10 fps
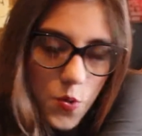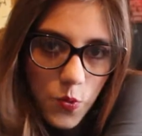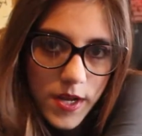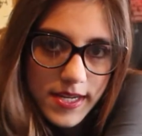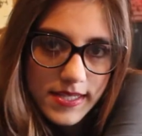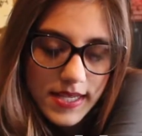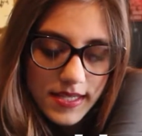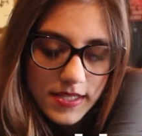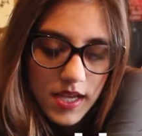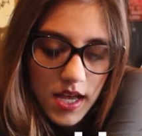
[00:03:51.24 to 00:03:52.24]
What is
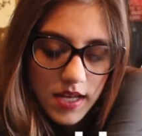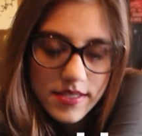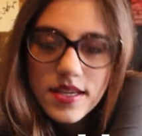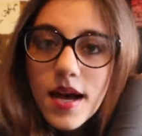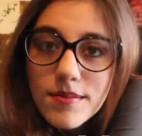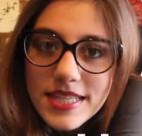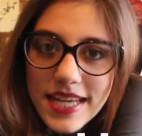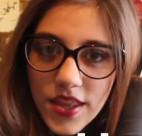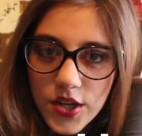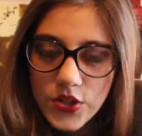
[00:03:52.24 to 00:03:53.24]
this? To come
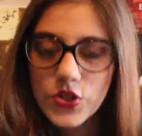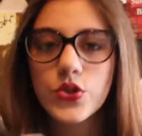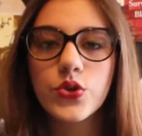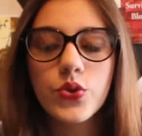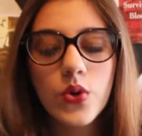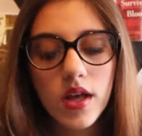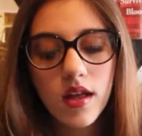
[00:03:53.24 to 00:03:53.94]
together, to